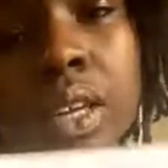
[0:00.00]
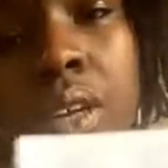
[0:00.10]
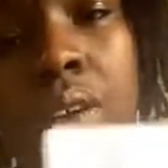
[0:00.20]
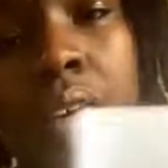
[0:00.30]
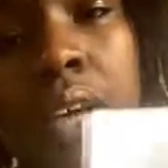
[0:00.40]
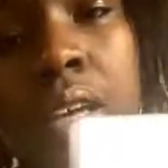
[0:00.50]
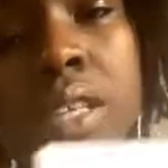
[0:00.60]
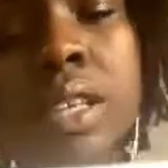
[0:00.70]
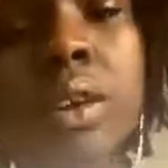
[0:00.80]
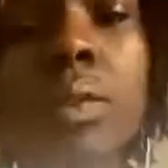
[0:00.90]
Okay,
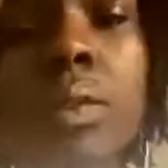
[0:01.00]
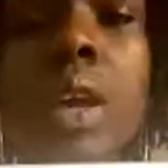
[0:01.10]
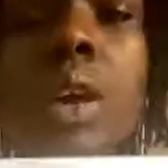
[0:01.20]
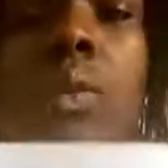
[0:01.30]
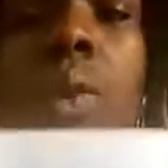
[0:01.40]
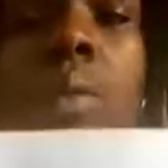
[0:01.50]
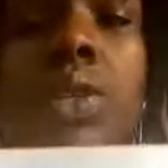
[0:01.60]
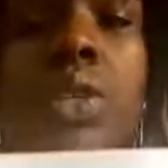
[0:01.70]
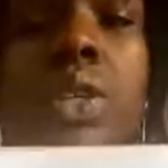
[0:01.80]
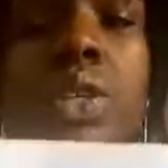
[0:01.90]
so what I want
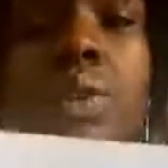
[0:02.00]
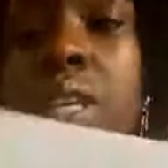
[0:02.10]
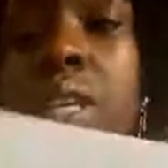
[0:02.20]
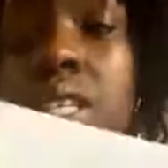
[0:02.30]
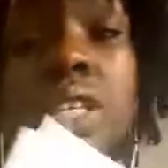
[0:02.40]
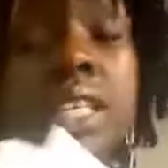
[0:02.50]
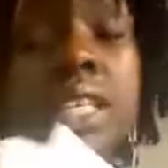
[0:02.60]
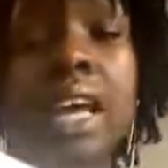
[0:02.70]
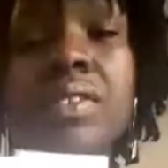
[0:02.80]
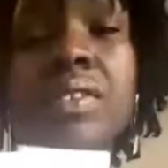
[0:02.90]
you to do, and it's just that
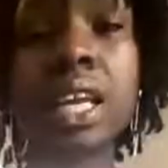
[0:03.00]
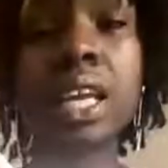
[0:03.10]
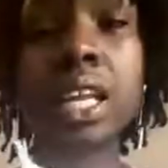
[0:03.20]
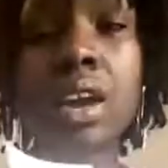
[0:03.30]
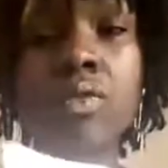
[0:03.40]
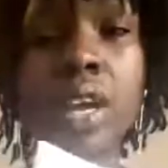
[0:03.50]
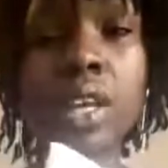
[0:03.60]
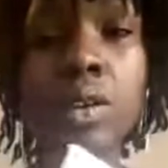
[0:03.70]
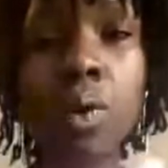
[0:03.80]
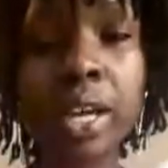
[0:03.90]
I've taken a
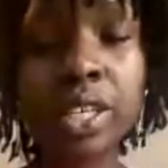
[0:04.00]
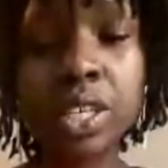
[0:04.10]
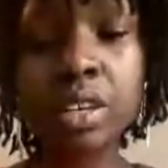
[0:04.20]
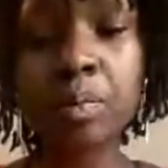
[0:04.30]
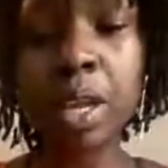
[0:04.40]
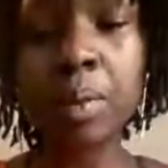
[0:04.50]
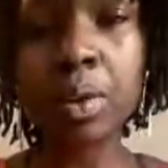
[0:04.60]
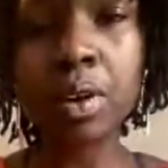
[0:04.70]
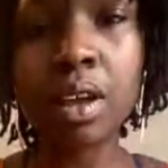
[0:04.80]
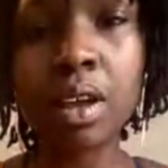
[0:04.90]
regular white sheet of paper